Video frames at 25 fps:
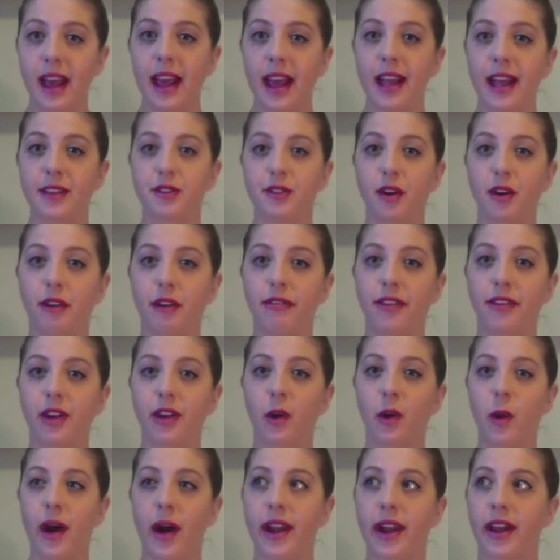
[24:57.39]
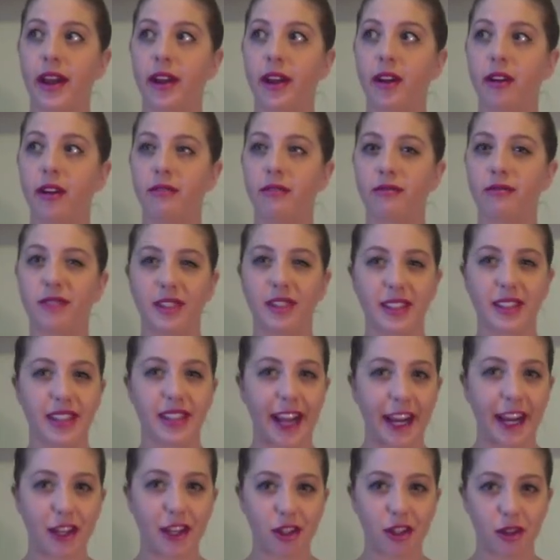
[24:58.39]
It's often quite a
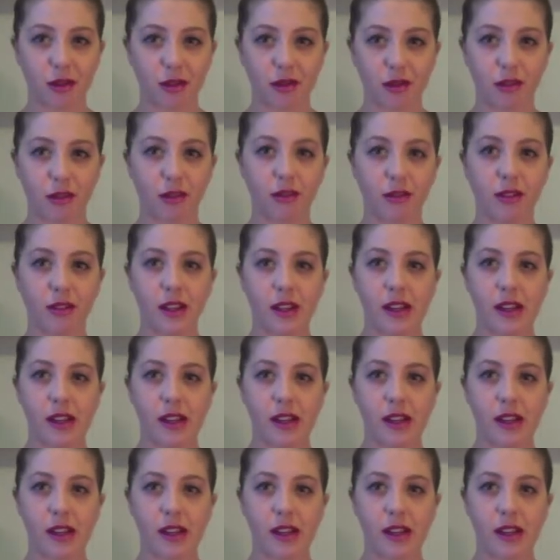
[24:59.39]
confrontational